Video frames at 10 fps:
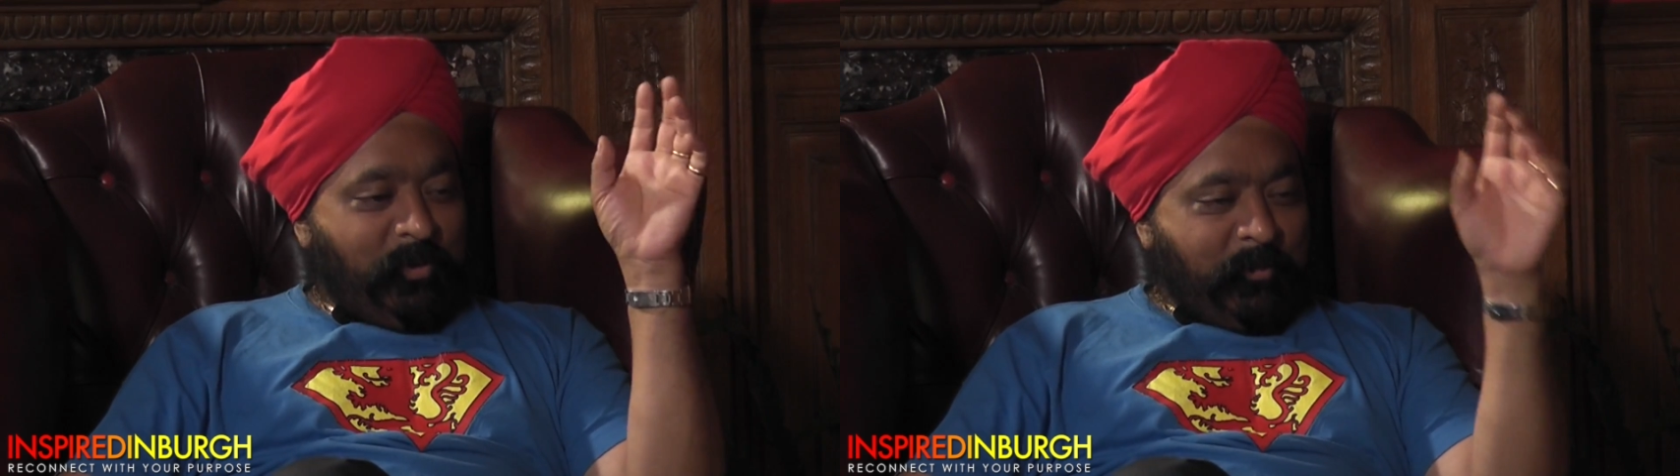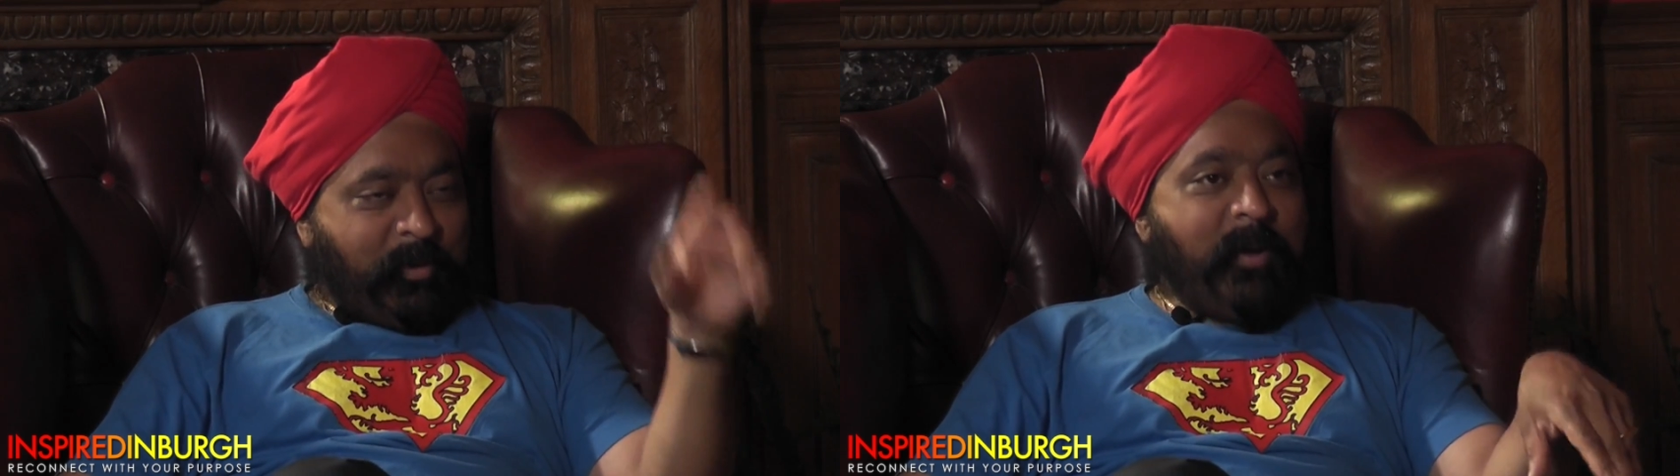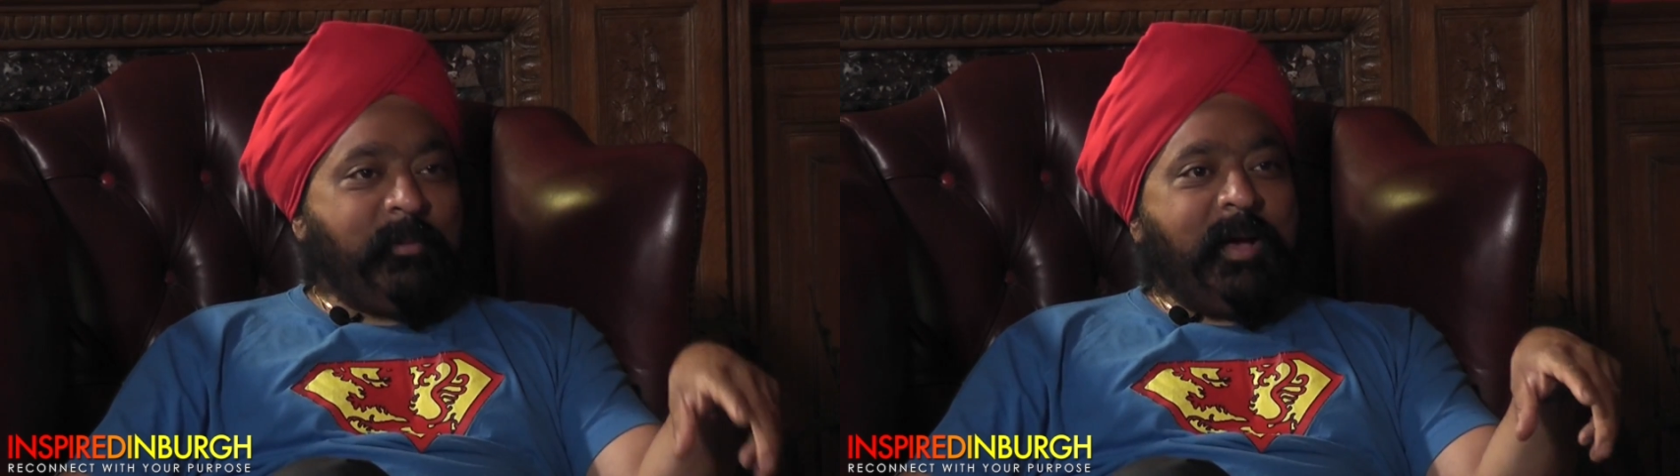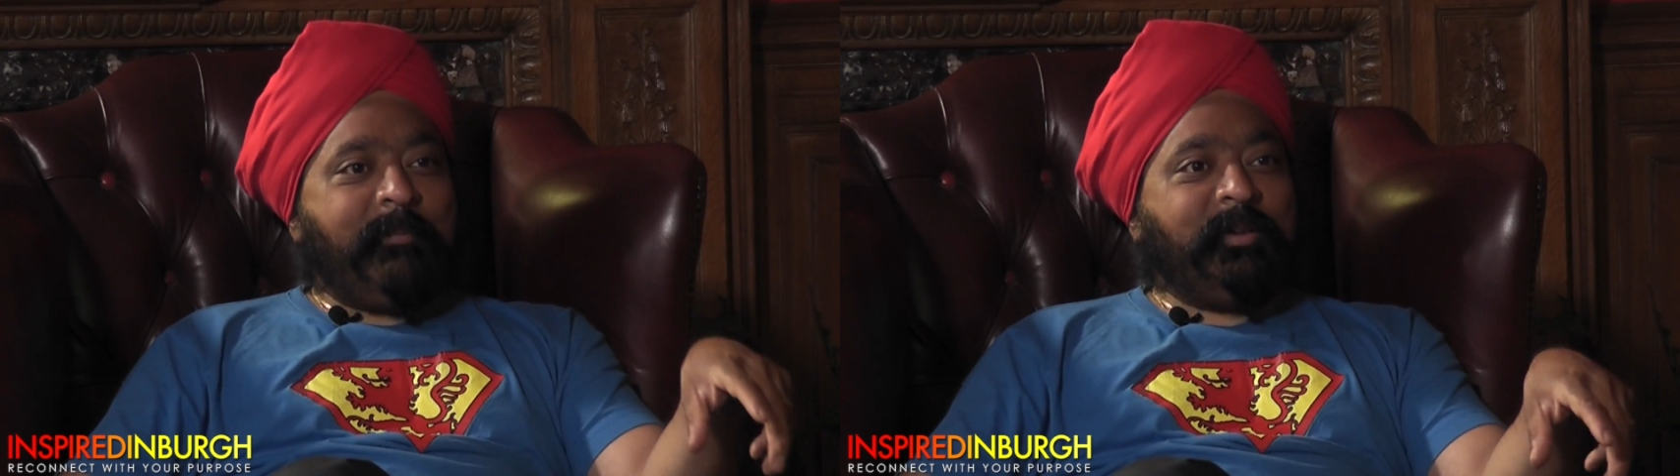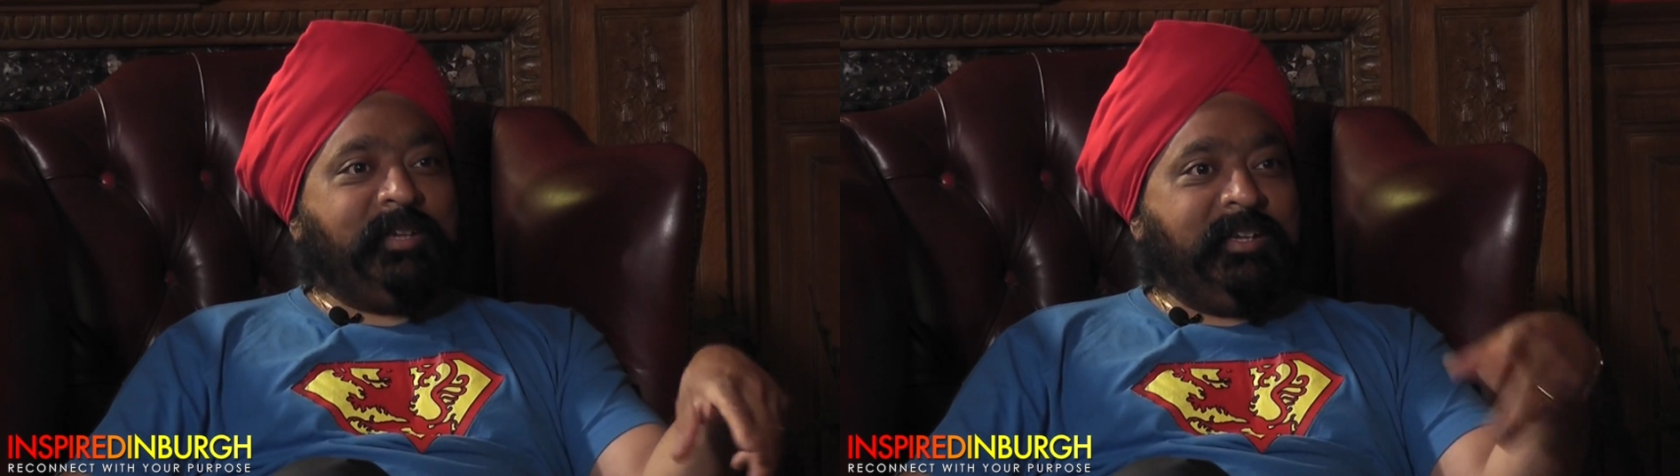the Bramley
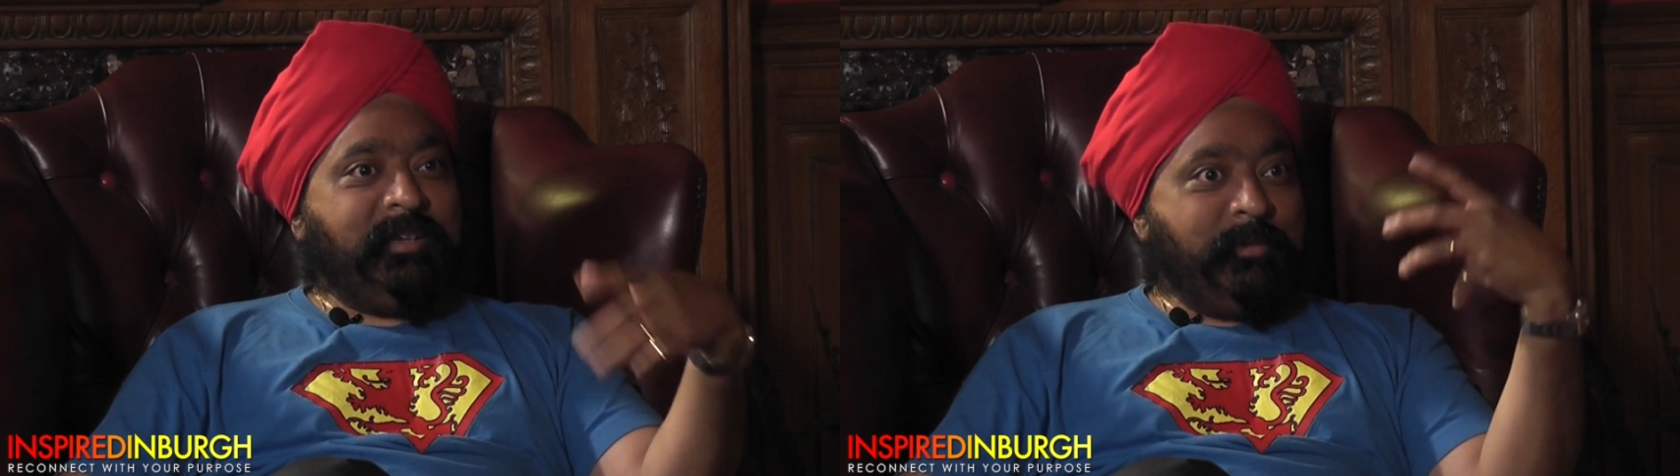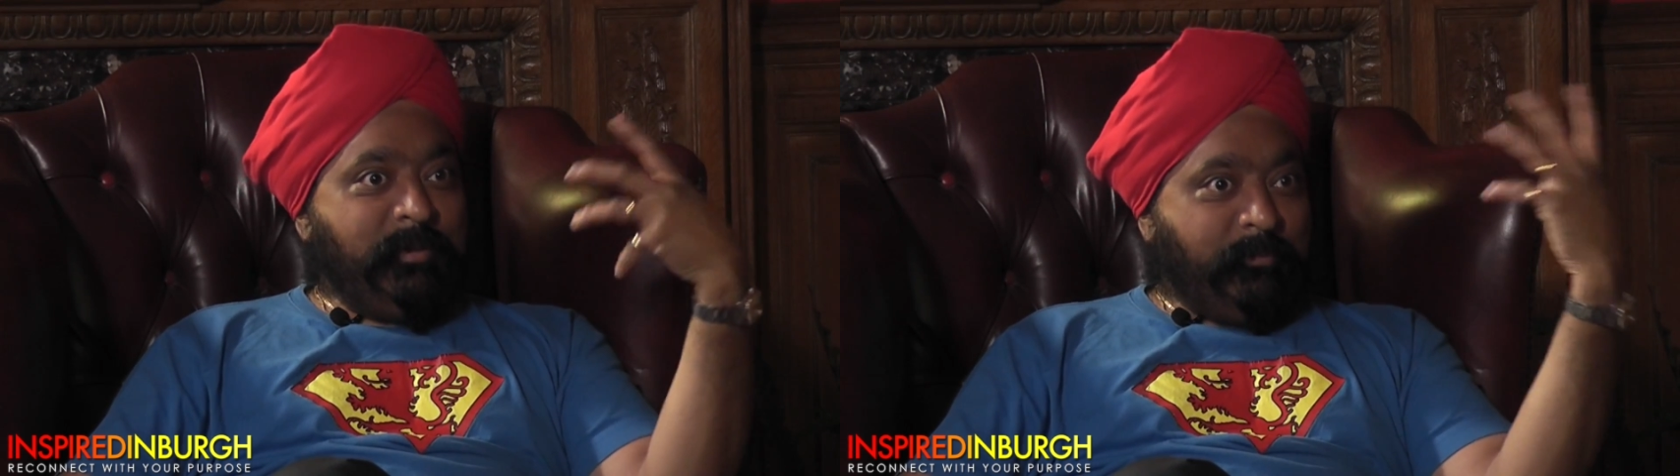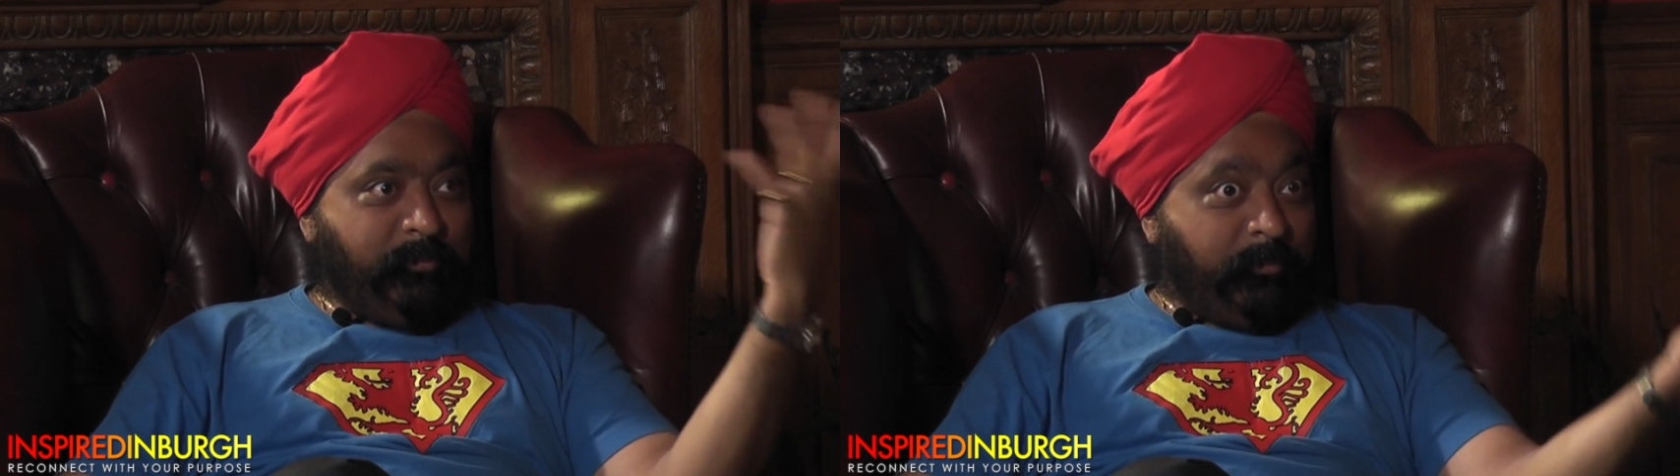apple tree to be